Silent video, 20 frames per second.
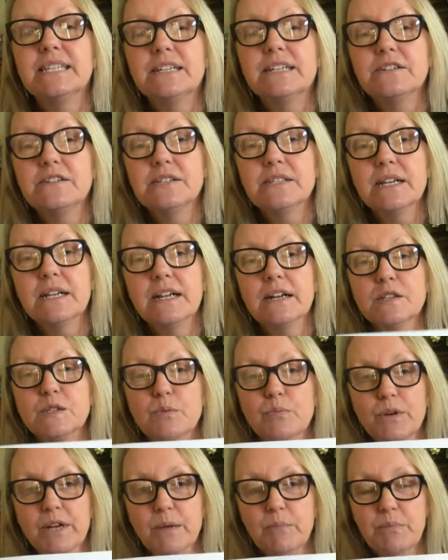Here's the little
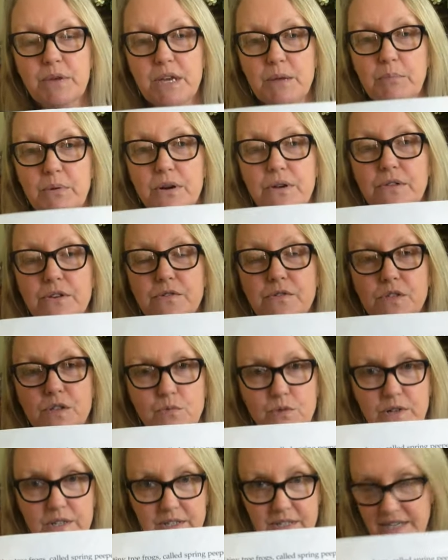spring peeper. Those are
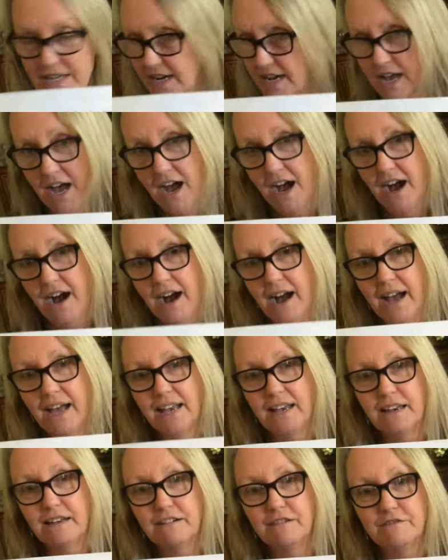the ones that
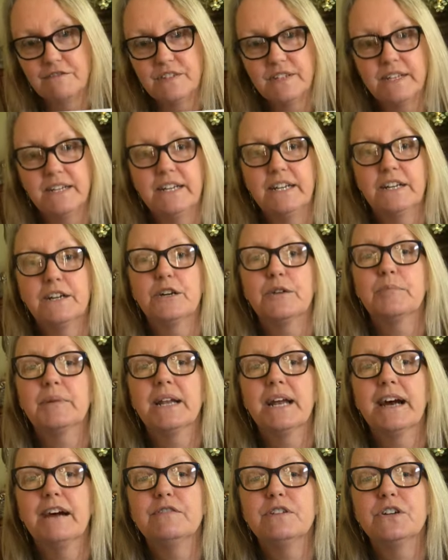I love to hear, but
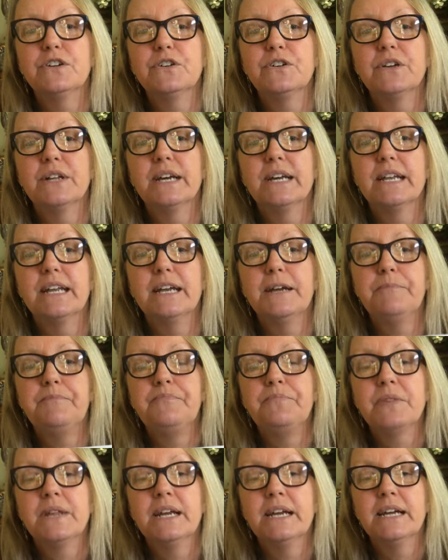I haven't heard any.
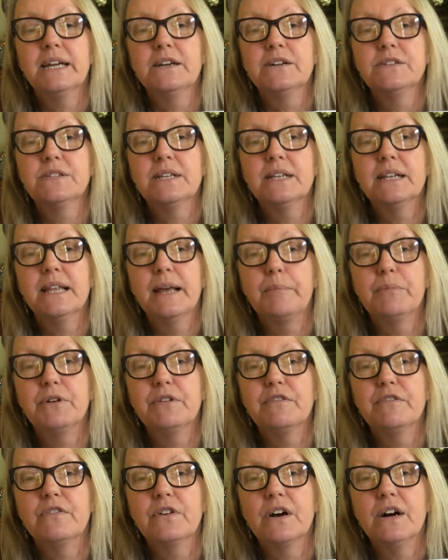Here's a
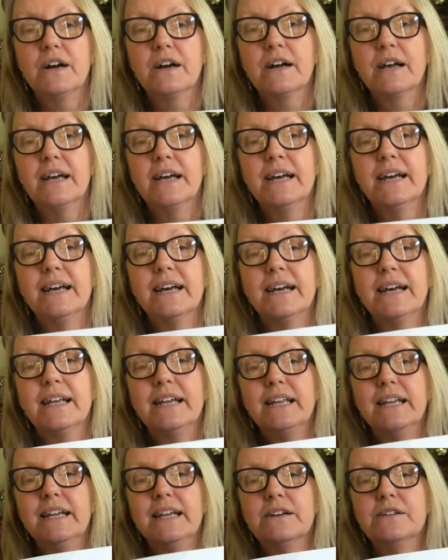leopard frog.
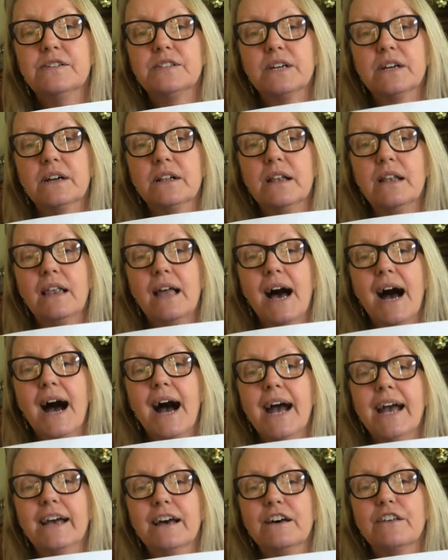And here's a
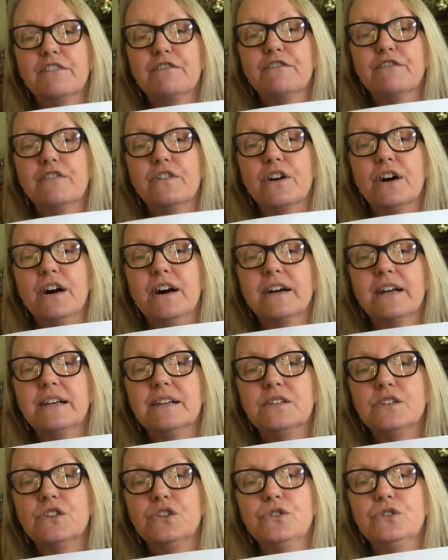Goliath frog.
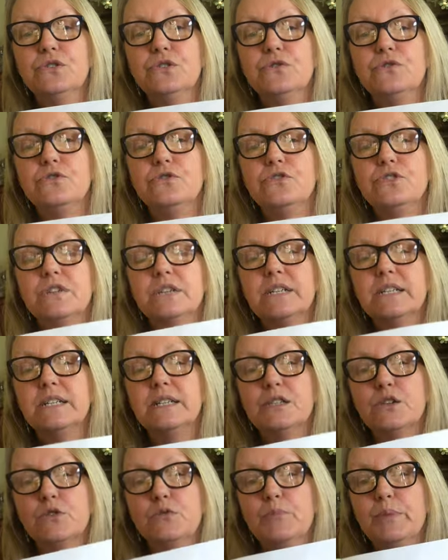He's huge.
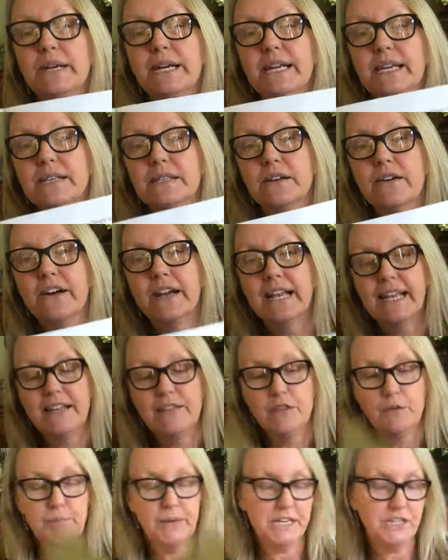He's so big, he's hardly
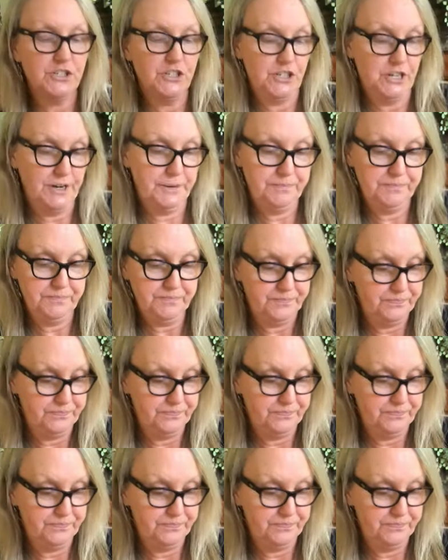in the picture.